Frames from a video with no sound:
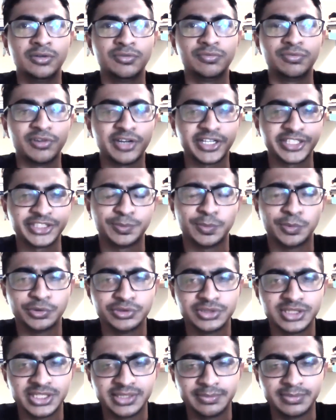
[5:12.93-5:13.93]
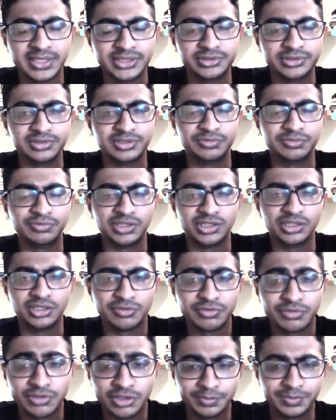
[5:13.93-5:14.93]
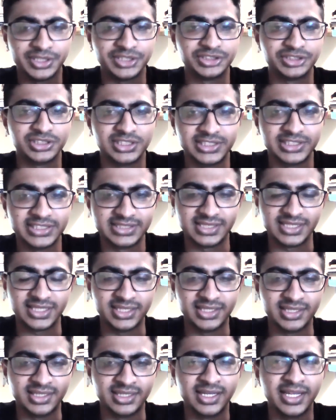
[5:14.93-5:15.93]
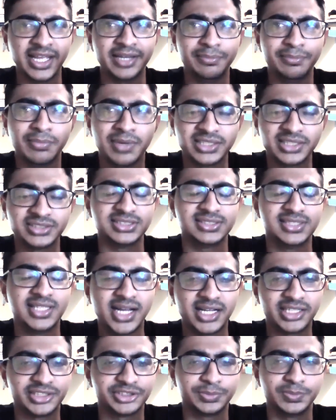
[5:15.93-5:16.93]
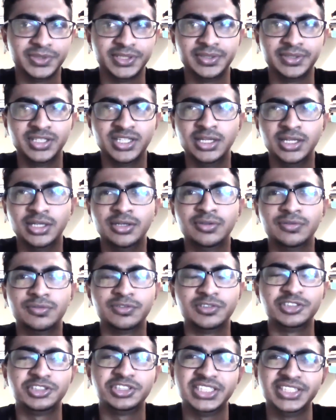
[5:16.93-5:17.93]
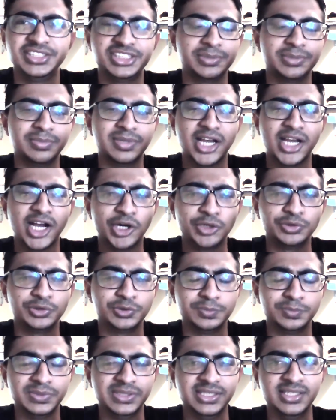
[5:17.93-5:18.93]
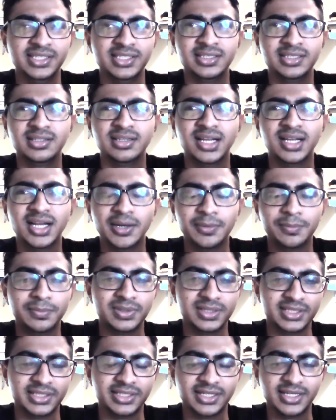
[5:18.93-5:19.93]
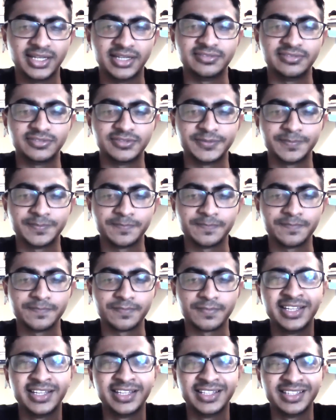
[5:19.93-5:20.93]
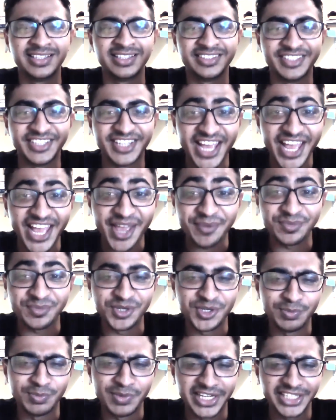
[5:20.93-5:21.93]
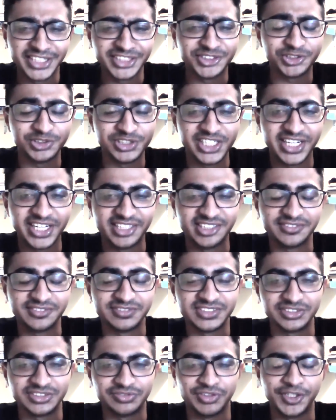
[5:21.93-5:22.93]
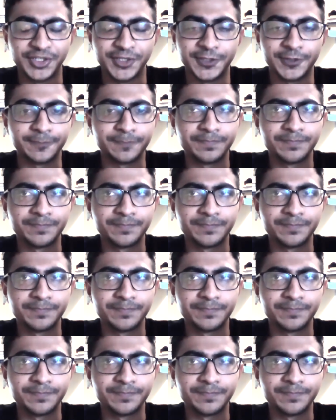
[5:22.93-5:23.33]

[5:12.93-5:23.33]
for exposing me to the world of computational design, and Majid Hashmi for teaching me how to be humble in life. Damn, you made it to the end of this video.